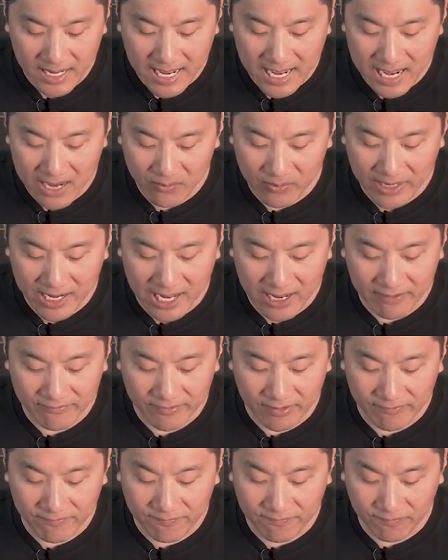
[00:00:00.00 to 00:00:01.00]
and we have
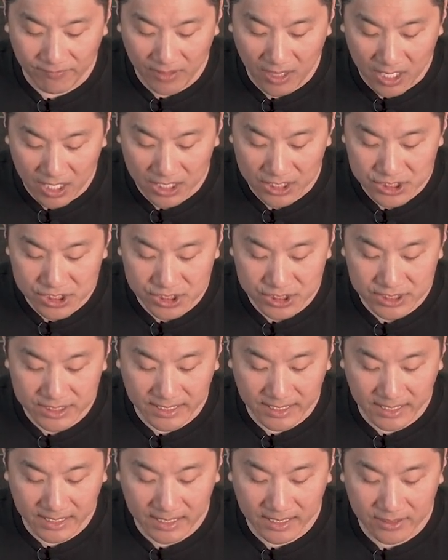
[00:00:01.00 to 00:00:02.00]
a flush
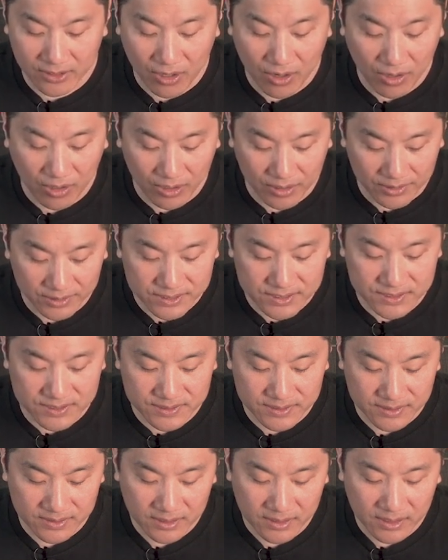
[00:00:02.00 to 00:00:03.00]
in
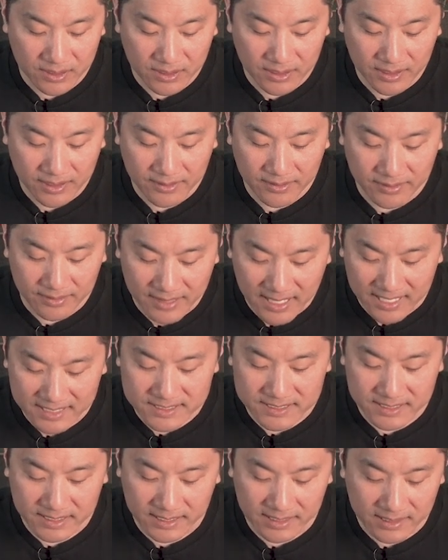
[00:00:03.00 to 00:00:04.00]
hearts.
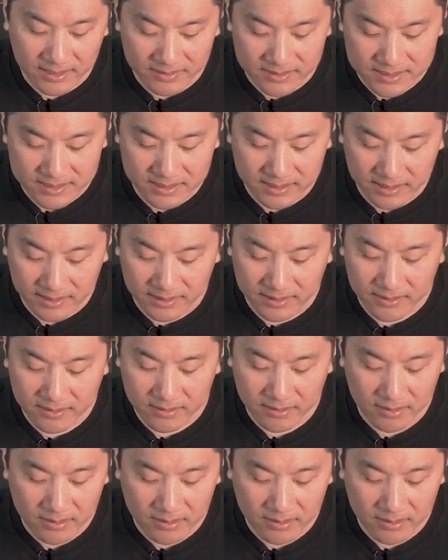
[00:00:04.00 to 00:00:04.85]
That's it. Let's see.